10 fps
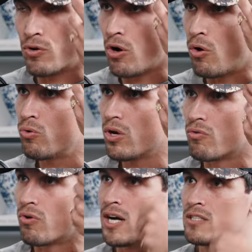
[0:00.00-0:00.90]
a goal
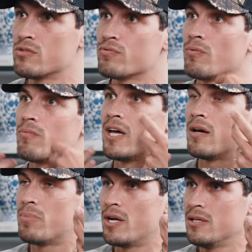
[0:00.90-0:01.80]
arises from
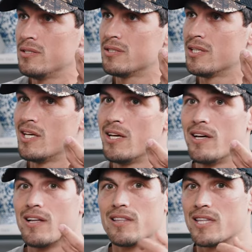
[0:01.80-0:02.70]
that place,
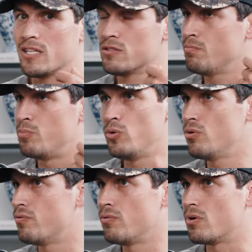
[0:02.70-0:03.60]
that's a
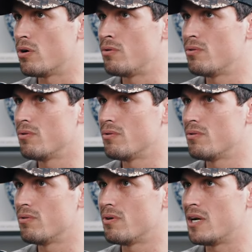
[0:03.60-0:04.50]
beautiful goal. Yeah,
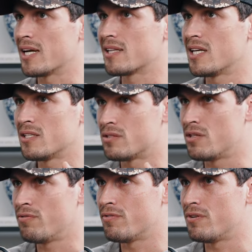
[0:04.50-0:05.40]
like that's
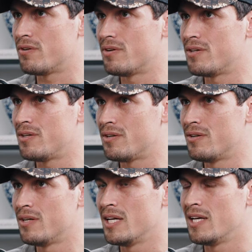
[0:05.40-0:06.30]
different, you
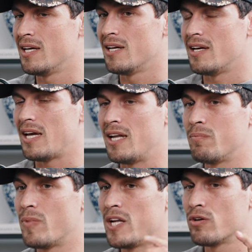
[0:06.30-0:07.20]
know.
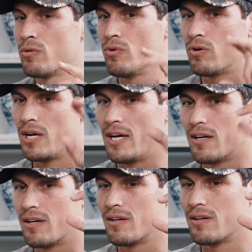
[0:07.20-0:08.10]
And and don't get me wrong, like